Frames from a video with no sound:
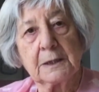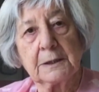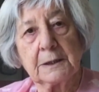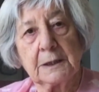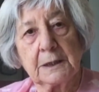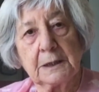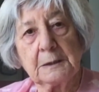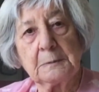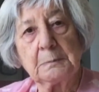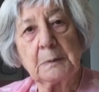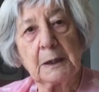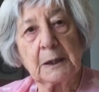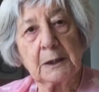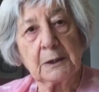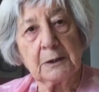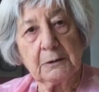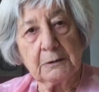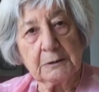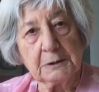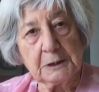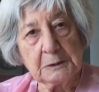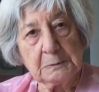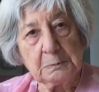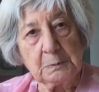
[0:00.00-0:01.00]
did by
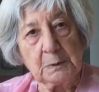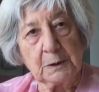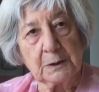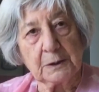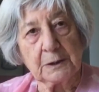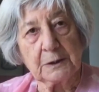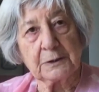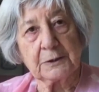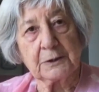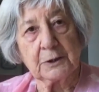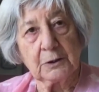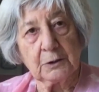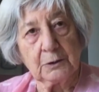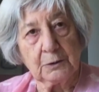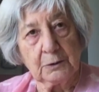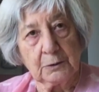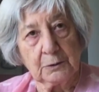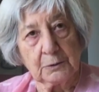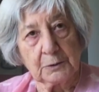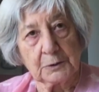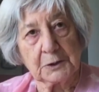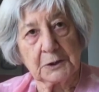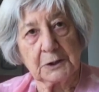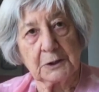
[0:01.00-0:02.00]
correspondence her
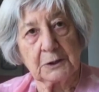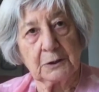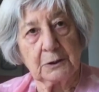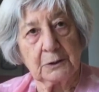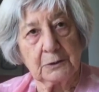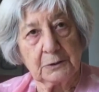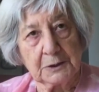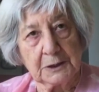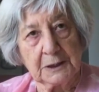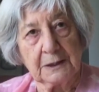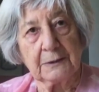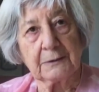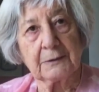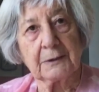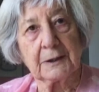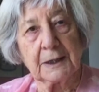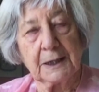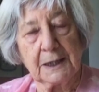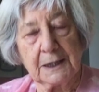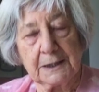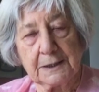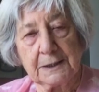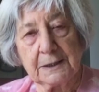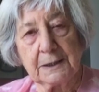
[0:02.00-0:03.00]
course using the
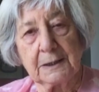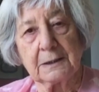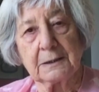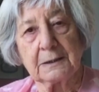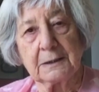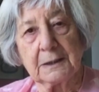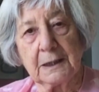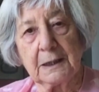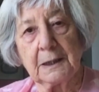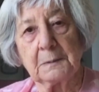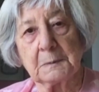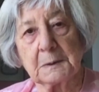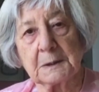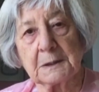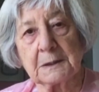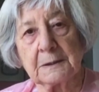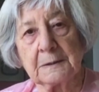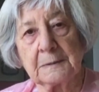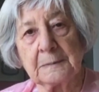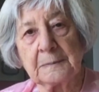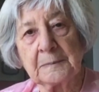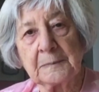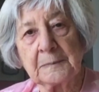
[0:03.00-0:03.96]
cassette tapes.